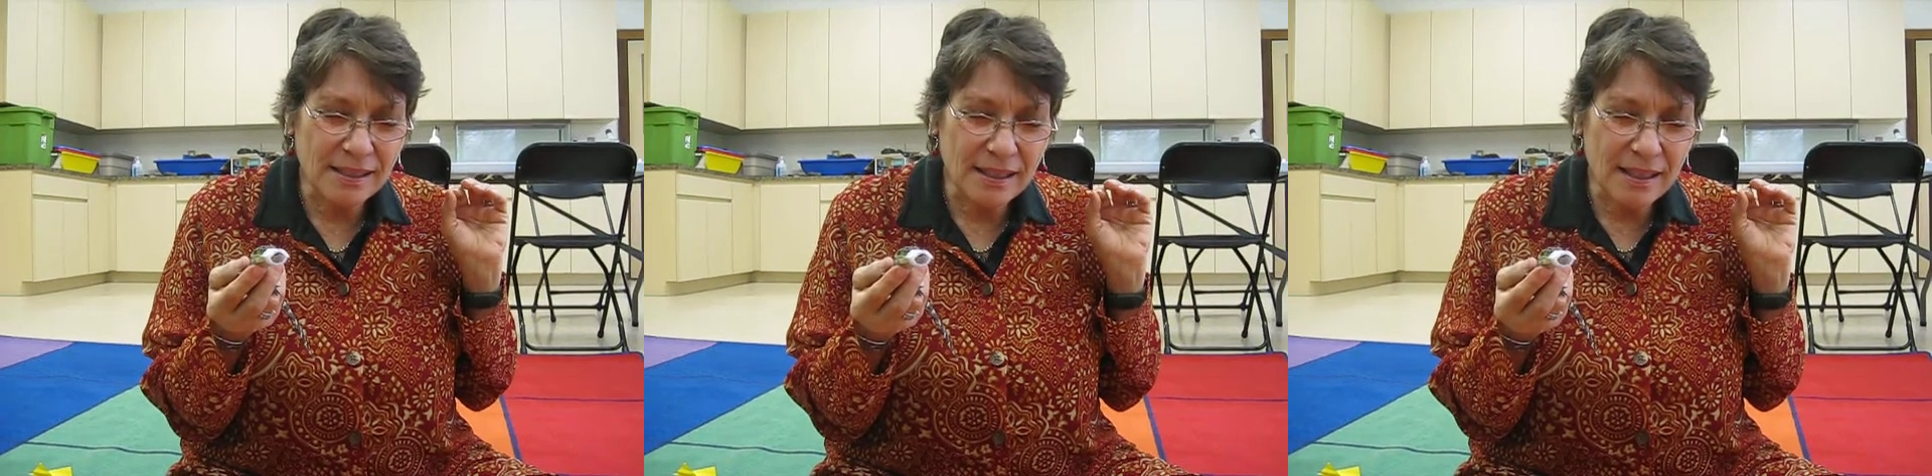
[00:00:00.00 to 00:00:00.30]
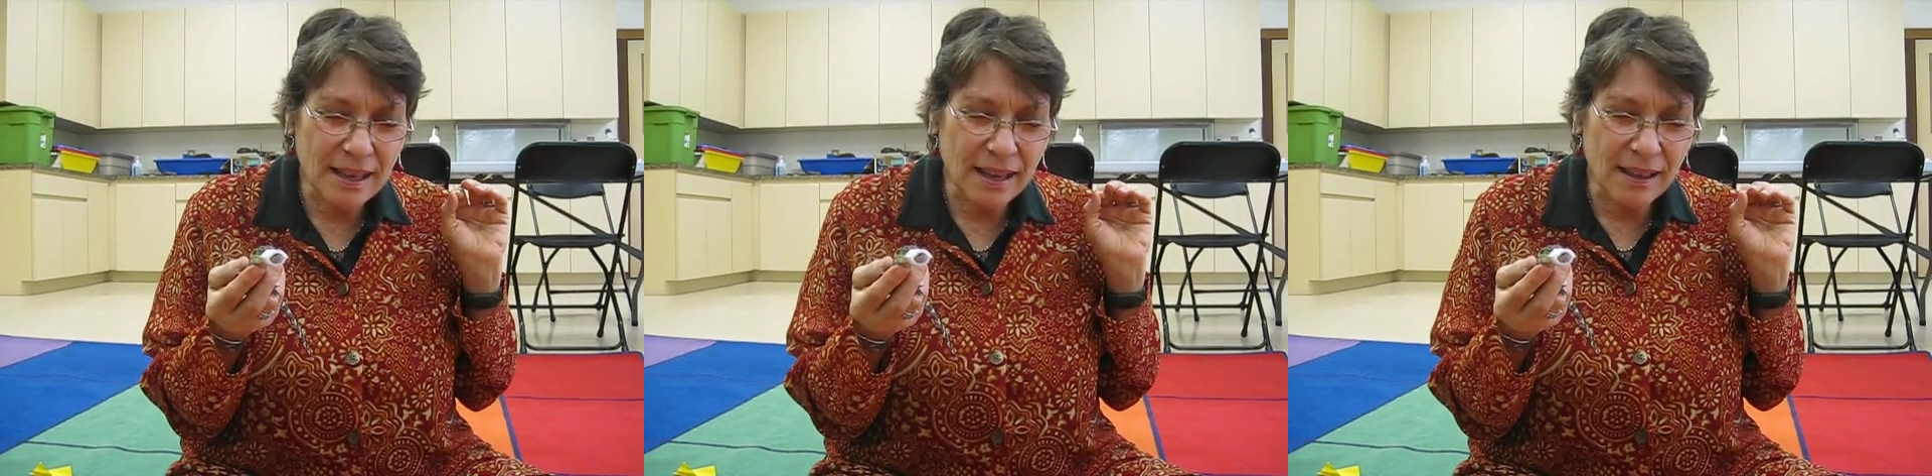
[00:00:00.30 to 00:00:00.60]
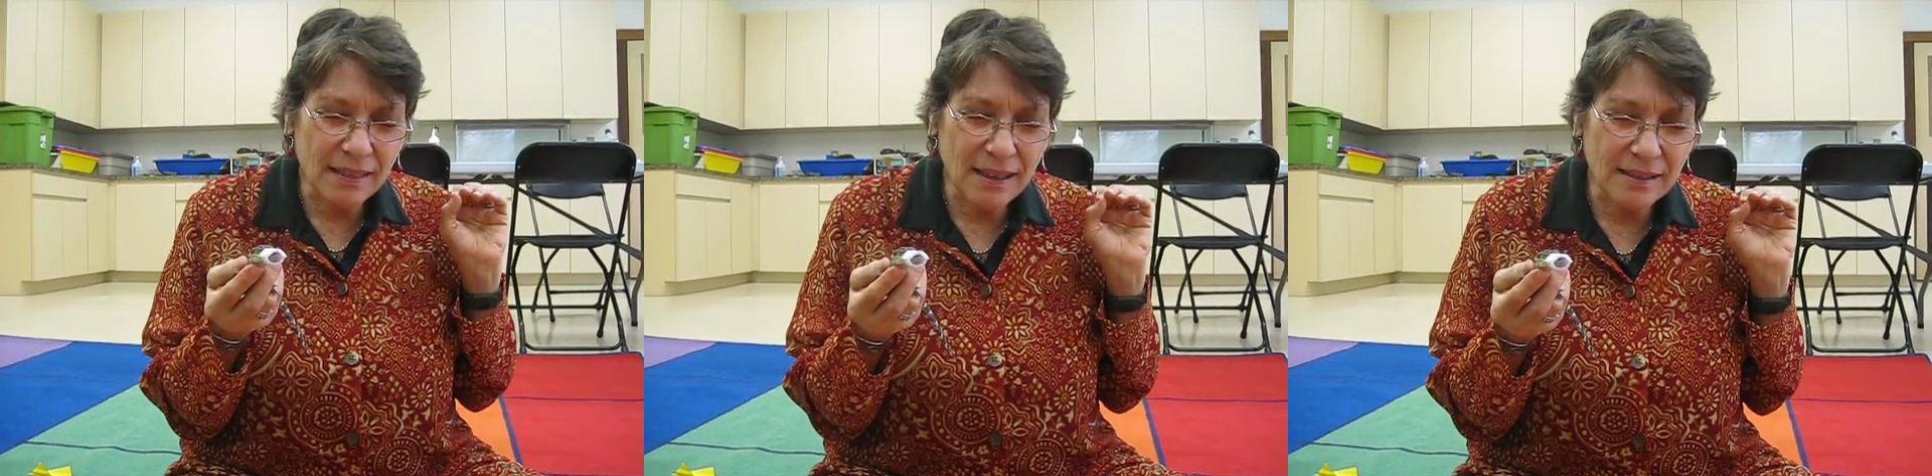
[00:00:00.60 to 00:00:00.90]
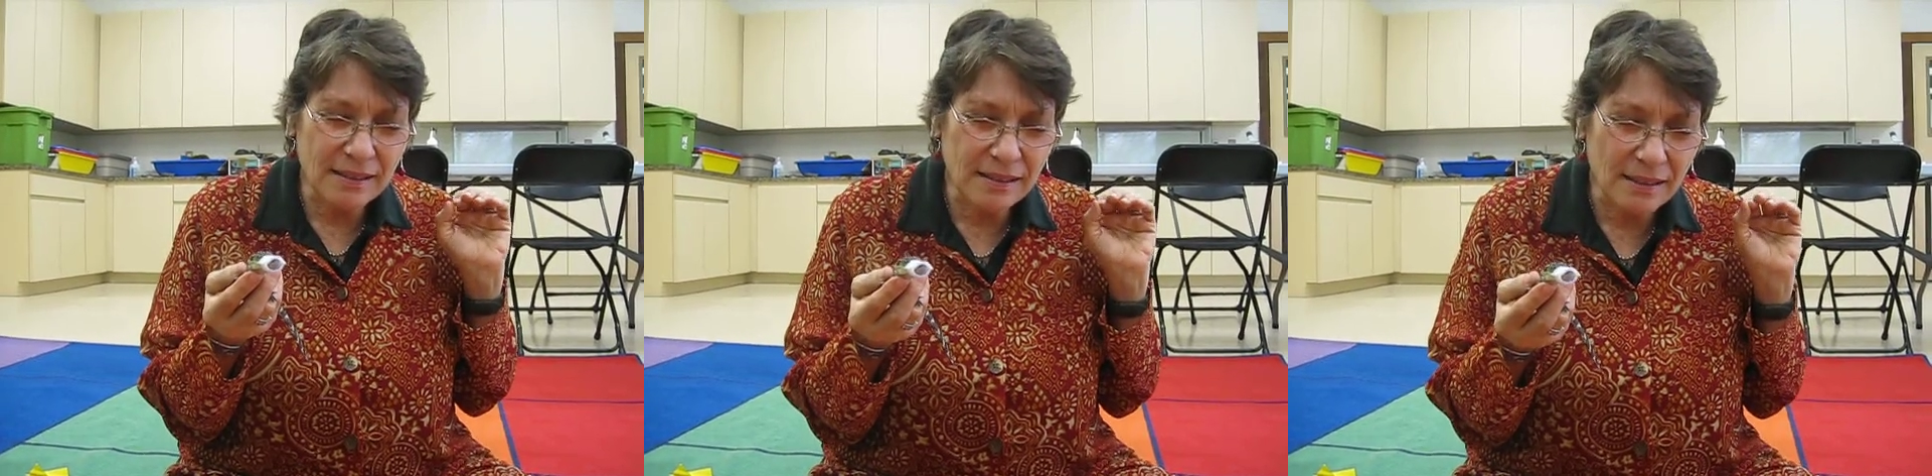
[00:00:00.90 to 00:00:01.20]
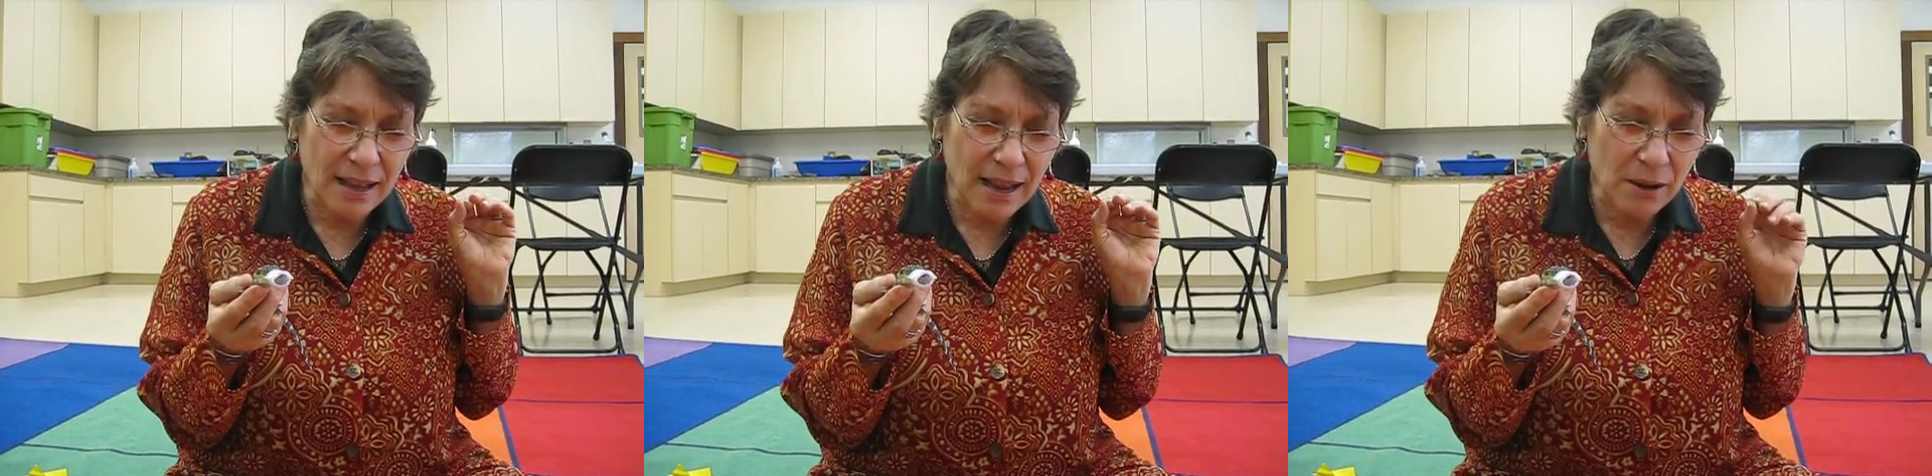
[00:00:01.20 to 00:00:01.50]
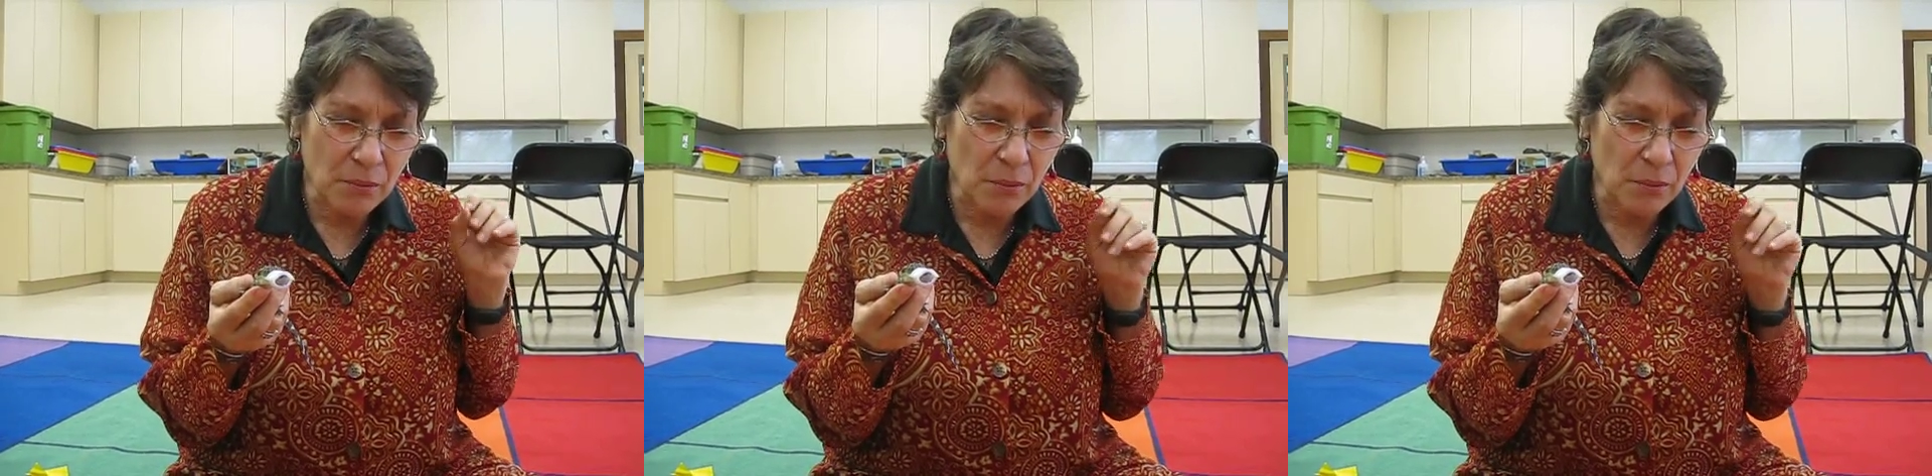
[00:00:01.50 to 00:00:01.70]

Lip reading: think that's like